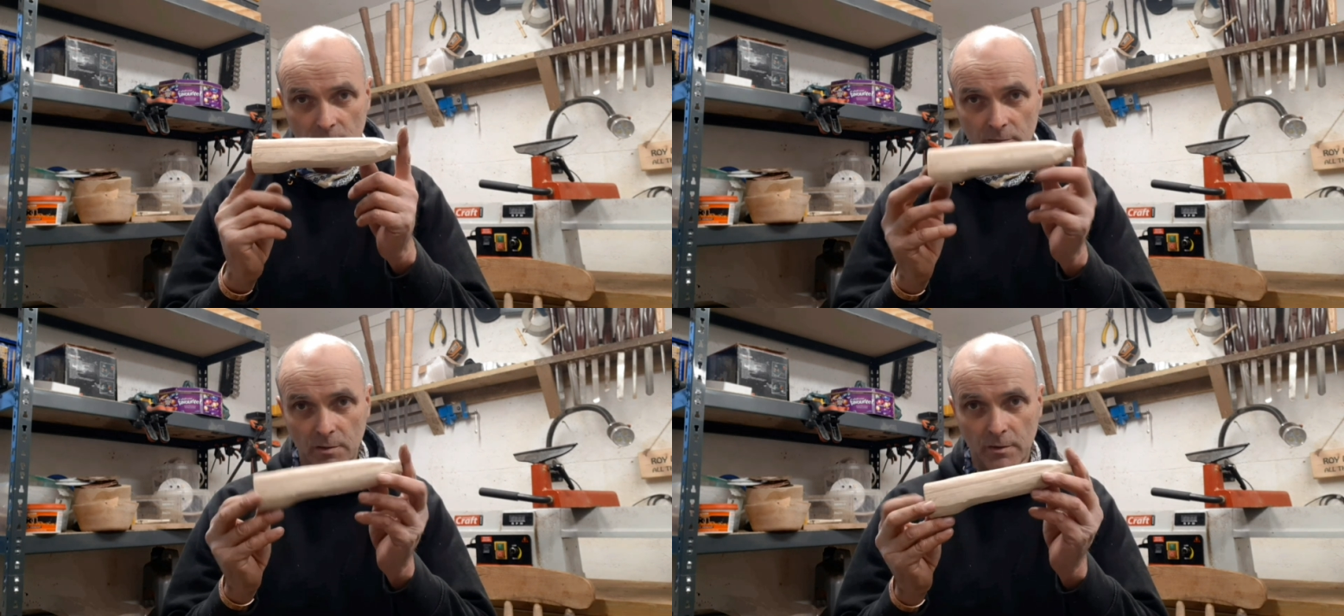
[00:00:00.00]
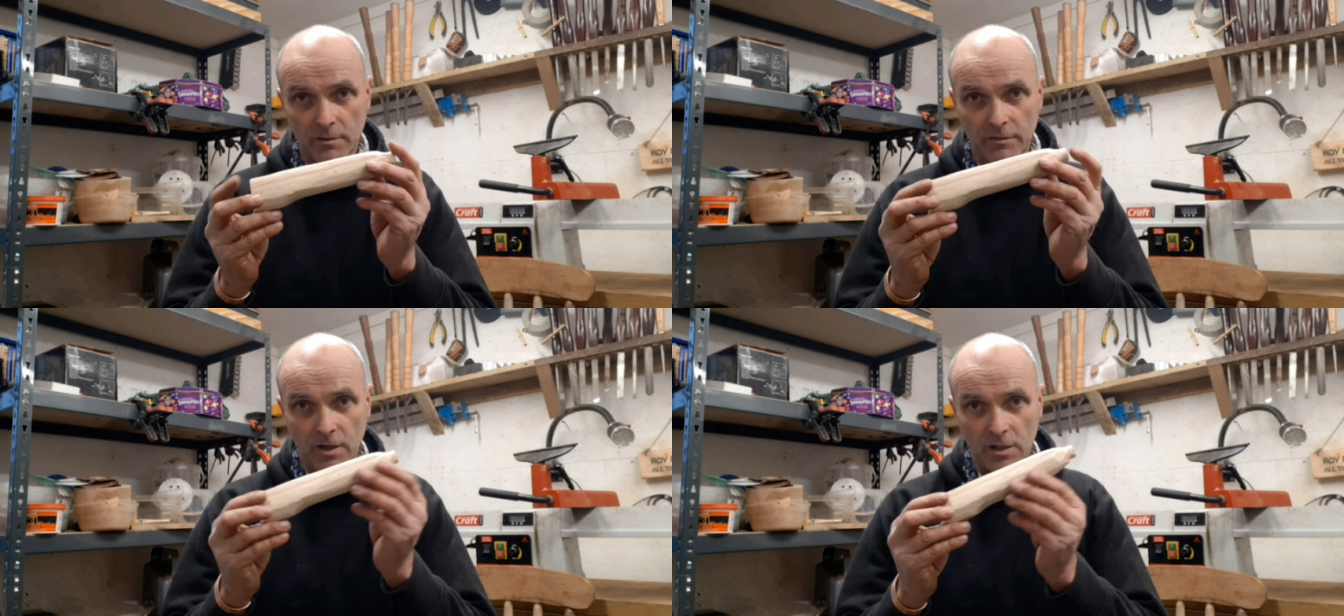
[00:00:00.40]
put a bit of
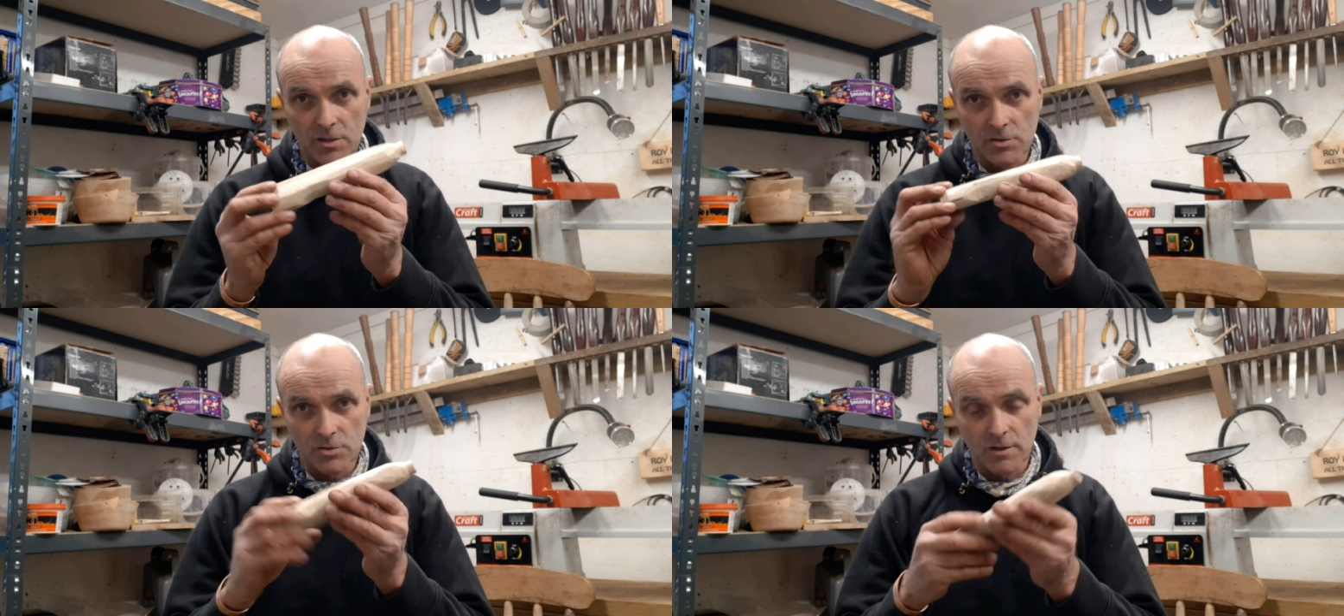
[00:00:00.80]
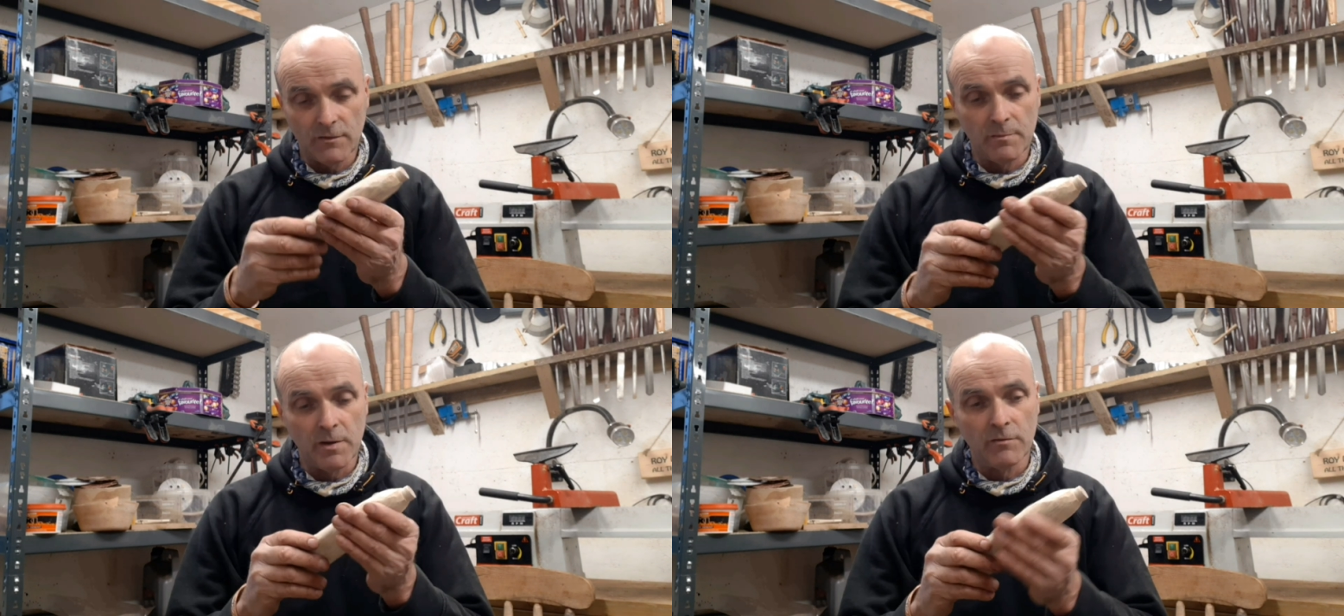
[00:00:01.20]
varnish or something,
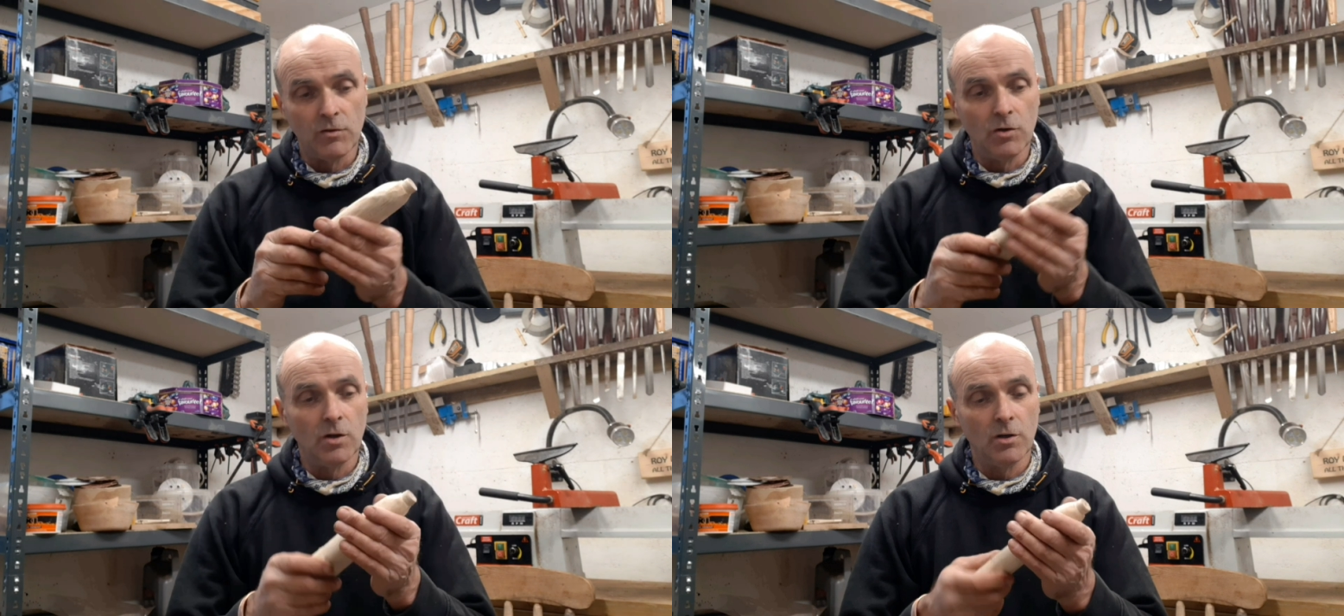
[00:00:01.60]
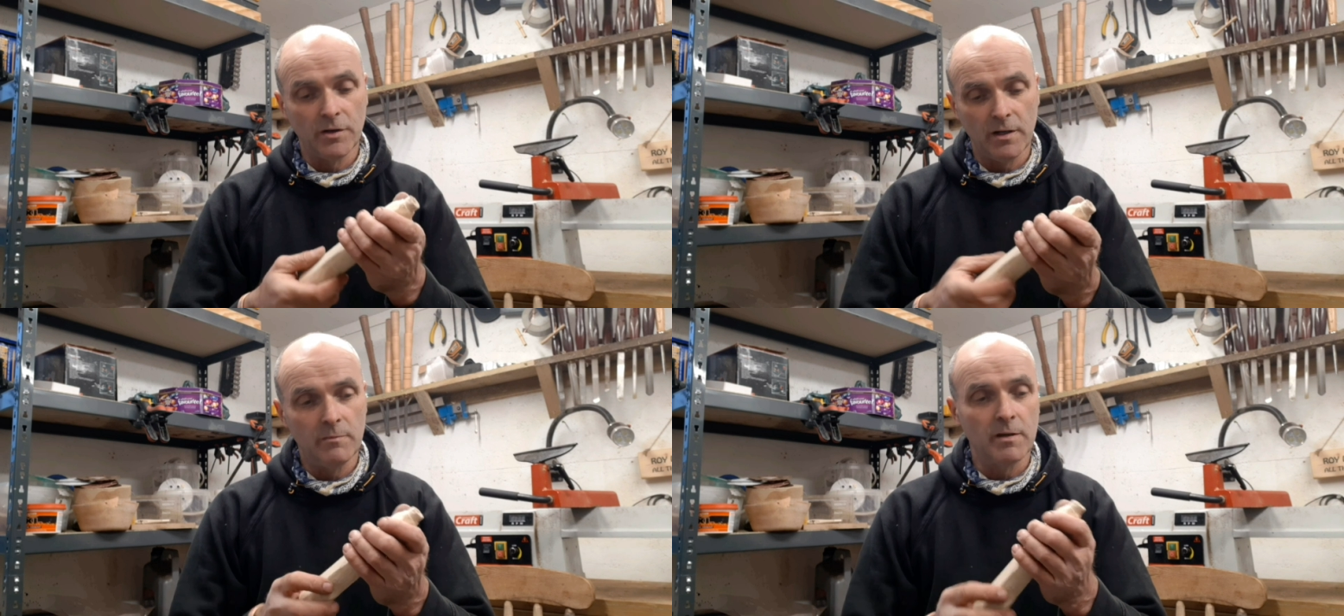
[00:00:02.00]
a bit of oil on
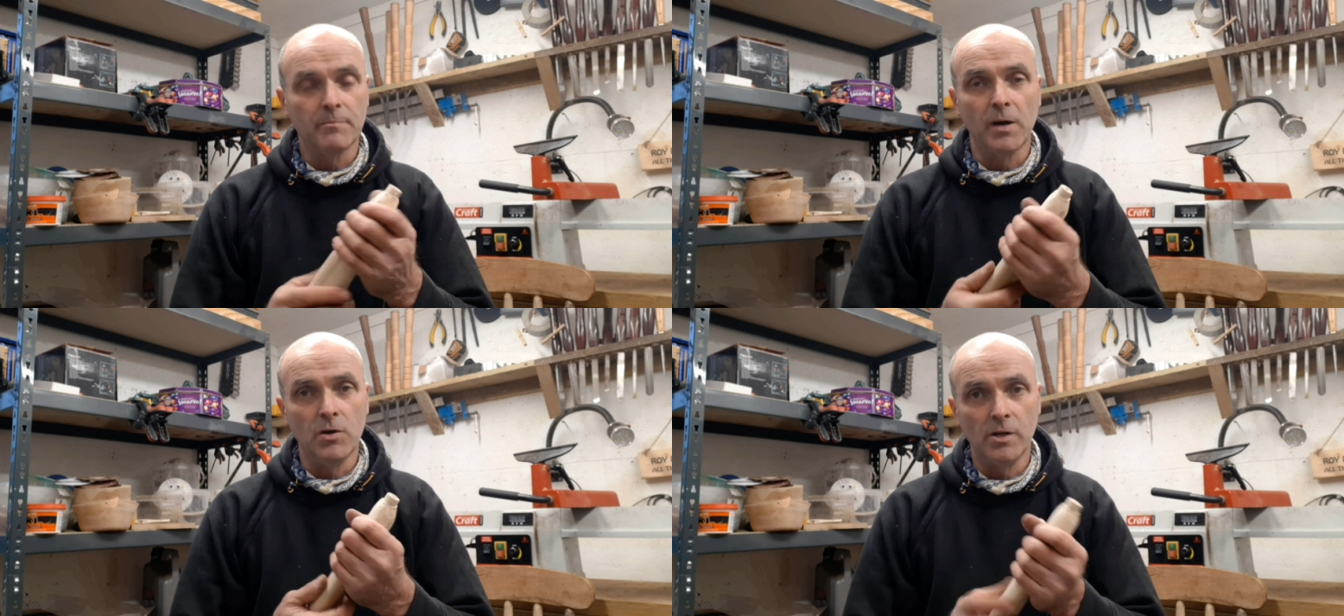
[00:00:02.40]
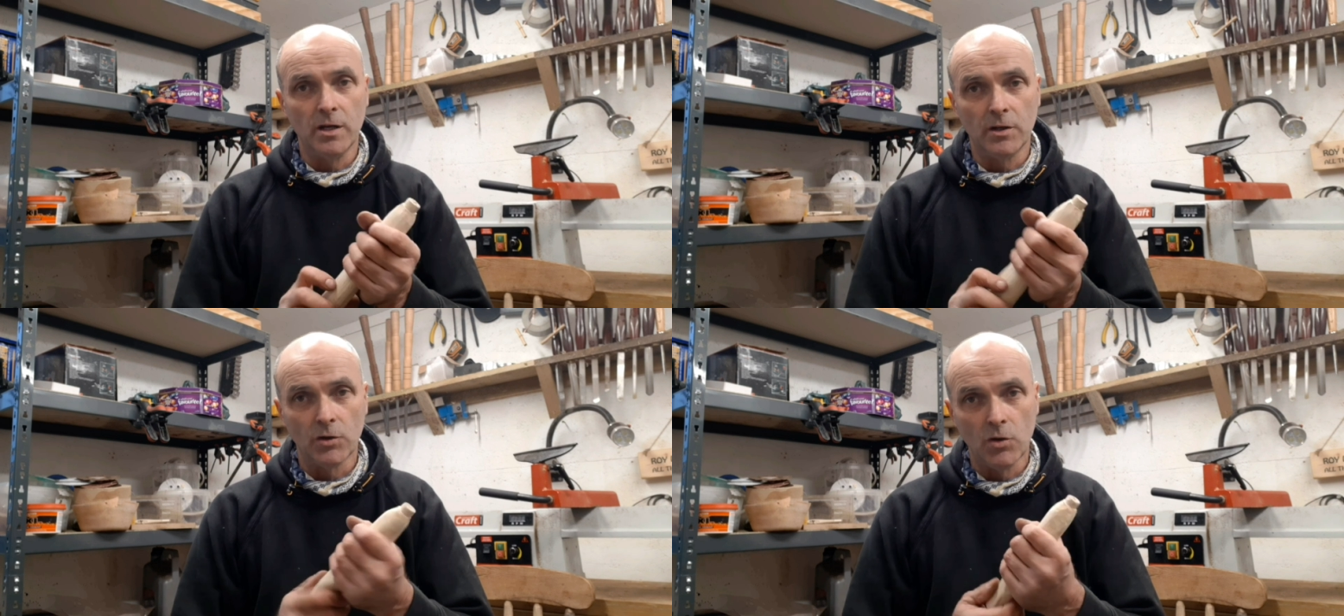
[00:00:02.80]
there, a bit of
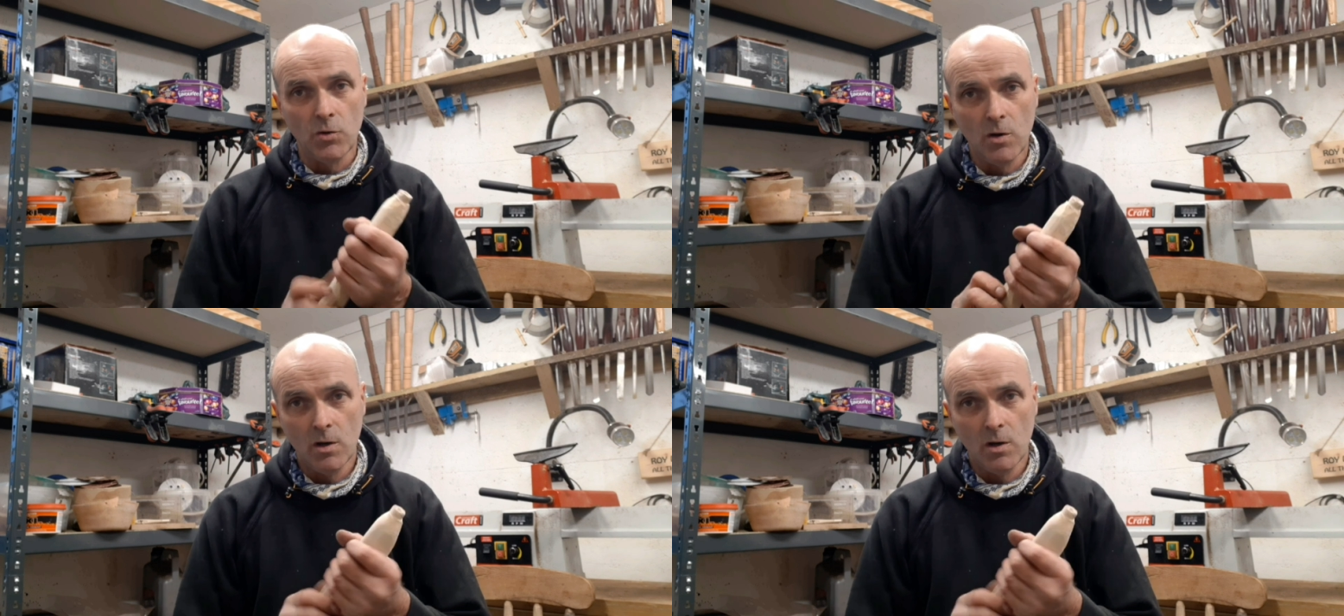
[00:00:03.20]
Bodian oil,